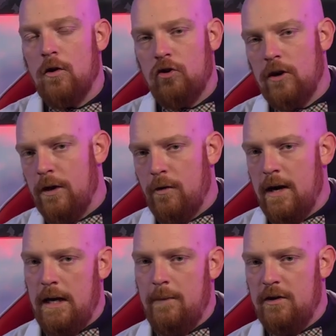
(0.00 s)
trying to
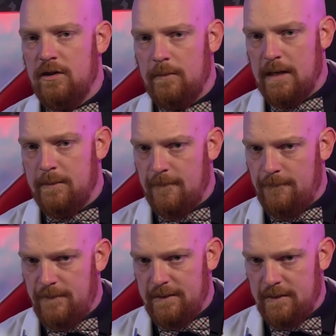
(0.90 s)
create an image, sometimes the
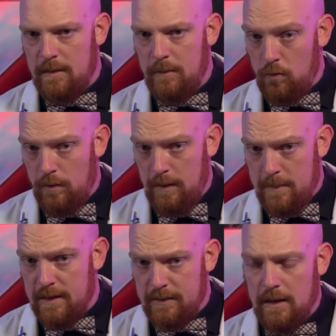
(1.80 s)
faces can be really
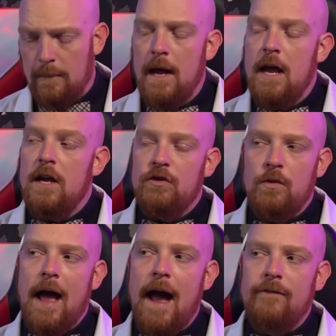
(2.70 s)
messed up. So
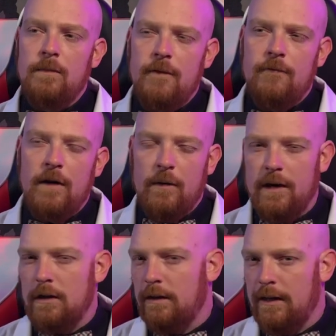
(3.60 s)
you have to be very
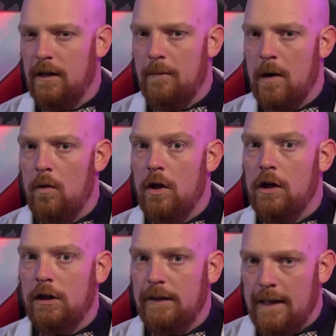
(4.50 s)
clear about
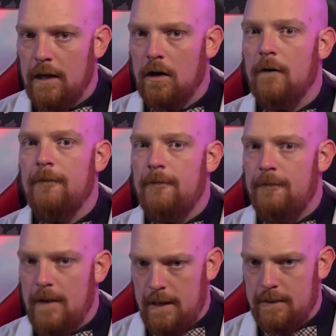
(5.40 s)
clear
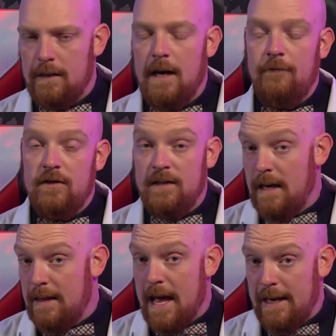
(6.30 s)
face. If you
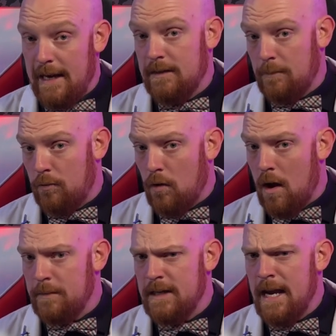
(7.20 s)
say that as a
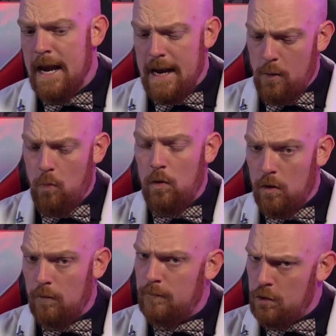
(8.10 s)
prompt, it
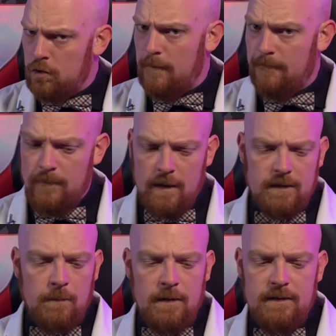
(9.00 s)
will usually
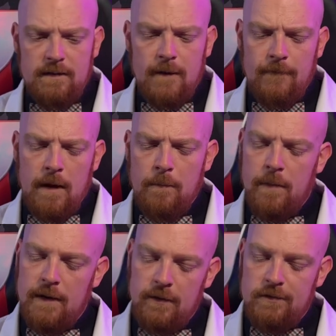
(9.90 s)
fix some of this stuff up,
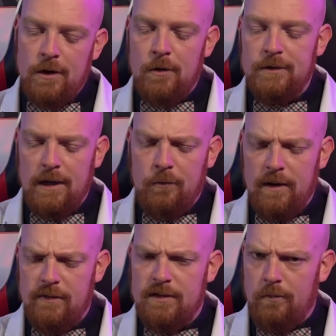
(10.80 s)
but if you don't, it will
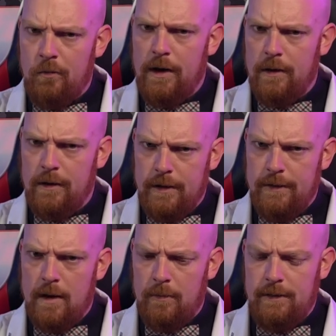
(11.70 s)
give you some weird
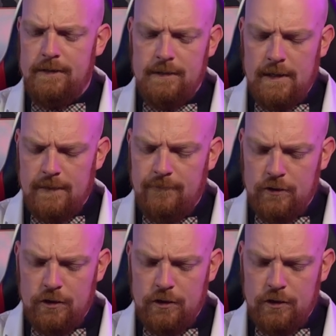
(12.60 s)
anomalies uh, for